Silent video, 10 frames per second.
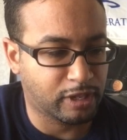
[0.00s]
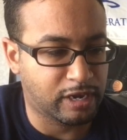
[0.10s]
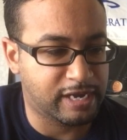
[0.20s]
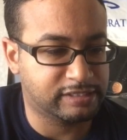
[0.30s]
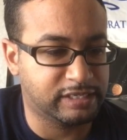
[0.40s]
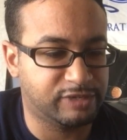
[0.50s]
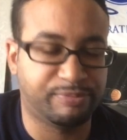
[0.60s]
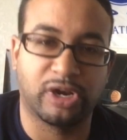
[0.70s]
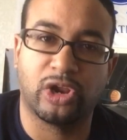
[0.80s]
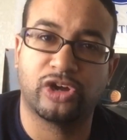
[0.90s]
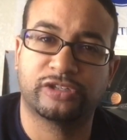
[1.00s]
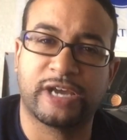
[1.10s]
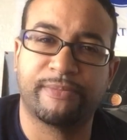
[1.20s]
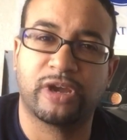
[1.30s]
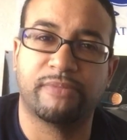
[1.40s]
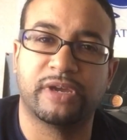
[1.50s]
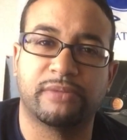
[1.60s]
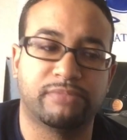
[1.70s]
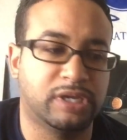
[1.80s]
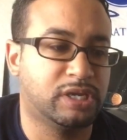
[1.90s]
like I said, it's been a long time
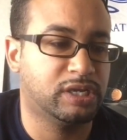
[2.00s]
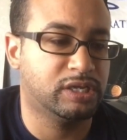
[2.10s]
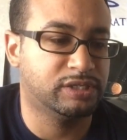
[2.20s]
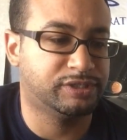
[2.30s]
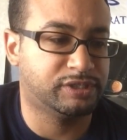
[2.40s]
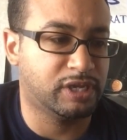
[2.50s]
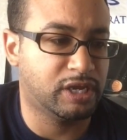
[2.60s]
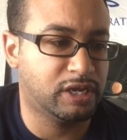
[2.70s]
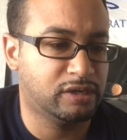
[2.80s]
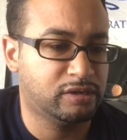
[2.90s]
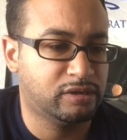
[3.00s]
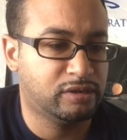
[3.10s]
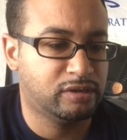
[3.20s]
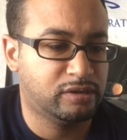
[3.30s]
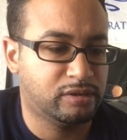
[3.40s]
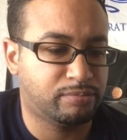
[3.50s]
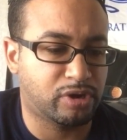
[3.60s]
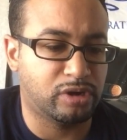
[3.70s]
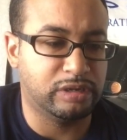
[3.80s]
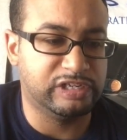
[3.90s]
coming because
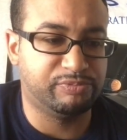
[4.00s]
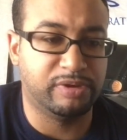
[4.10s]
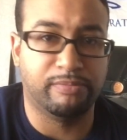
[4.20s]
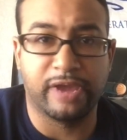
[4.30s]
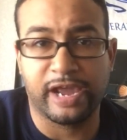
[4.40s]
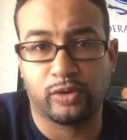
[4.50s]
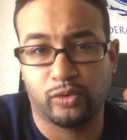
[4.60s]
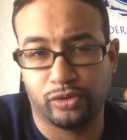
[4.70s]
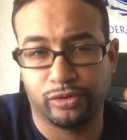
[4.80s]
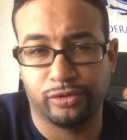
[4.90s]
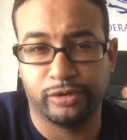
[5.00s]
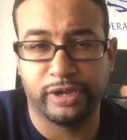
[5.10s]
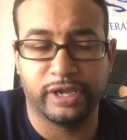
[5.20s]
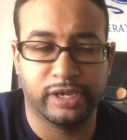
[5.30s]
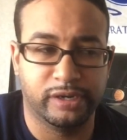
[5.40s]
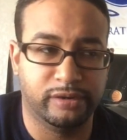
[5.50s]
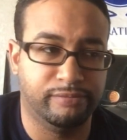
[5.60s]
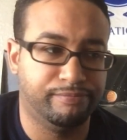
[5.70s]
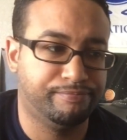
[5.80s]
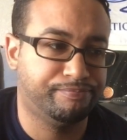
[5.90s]
apparently it's been back ordered and
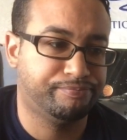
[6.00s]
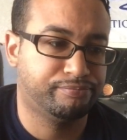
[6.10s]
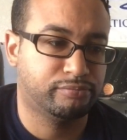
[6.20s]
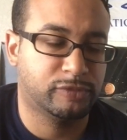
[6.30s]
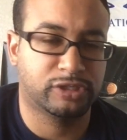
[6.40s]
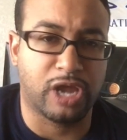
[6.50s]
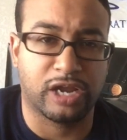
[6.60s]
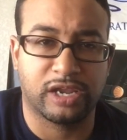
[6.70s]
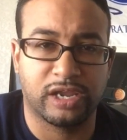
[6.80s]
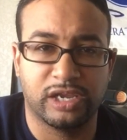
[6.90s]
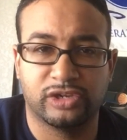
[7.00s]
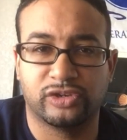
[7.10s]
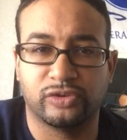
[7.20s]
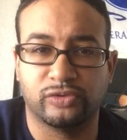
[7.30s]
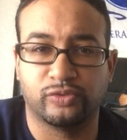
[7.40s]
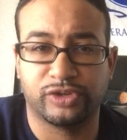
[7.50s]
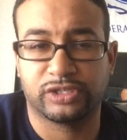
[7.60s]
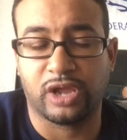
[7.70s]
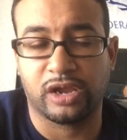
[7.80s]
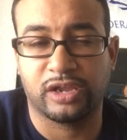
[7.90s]
stocking issues,
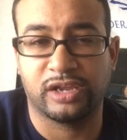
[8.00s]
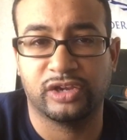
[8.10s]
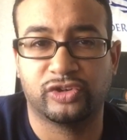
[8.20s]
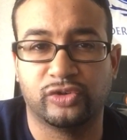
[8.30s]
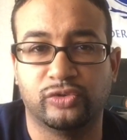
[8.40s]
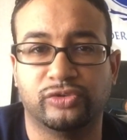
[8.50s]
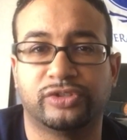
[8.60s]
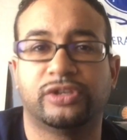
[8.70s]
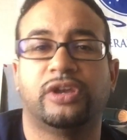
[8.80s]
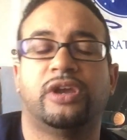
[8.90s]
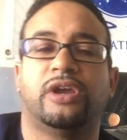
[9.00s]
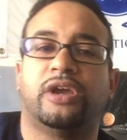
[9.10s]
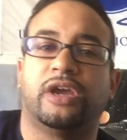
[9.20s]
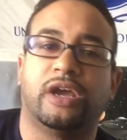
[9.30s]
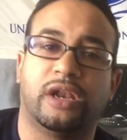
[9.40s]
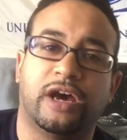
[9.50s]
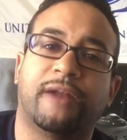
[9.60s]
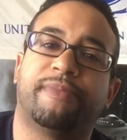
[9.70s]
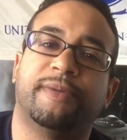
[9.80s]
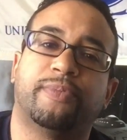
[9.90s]
restocking issues, and a
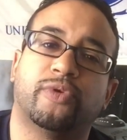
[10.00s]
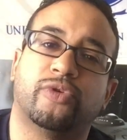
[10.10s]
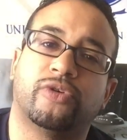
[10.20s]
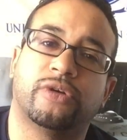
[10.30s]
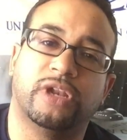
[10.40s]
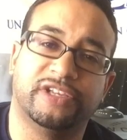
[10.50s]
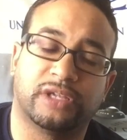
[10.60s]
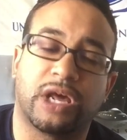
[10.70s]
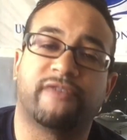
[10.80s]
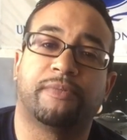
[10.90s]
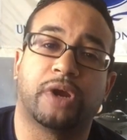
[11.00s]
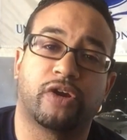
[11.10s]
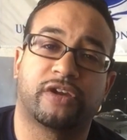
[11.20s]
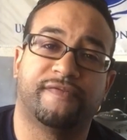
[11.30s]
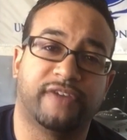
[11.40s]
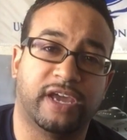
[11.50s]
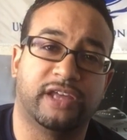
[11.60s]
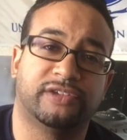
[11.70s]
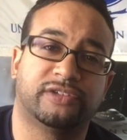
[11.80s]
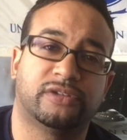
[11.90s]
lot of people, at least a lot of American
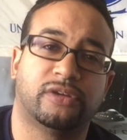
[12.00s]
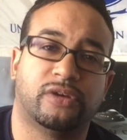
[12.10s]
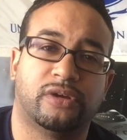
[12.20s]
fans